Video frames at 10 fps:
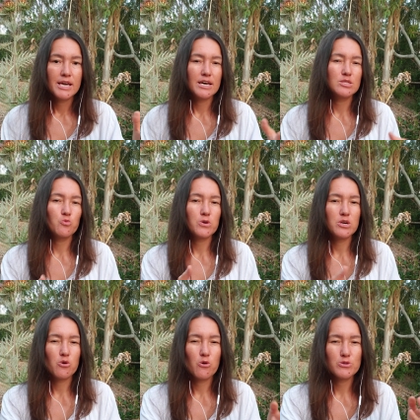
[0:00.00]
and
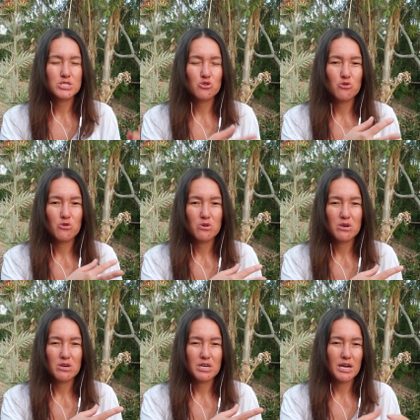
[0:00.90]
we
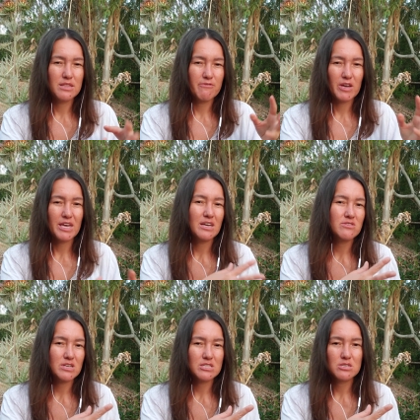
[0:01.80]
also kind of
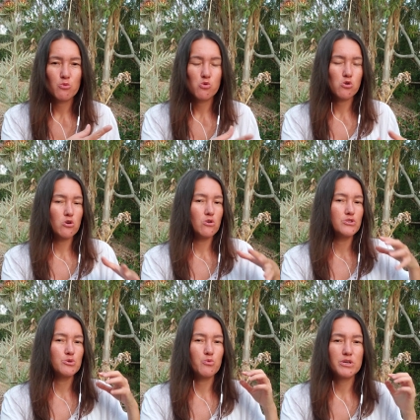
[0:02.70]
angry at the
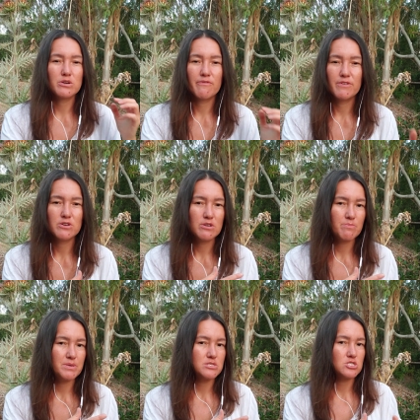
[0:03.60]
world, we are very
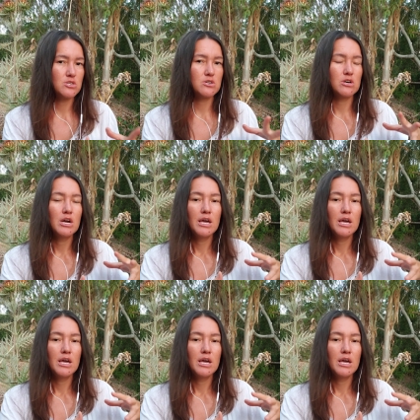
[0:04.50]
bitter,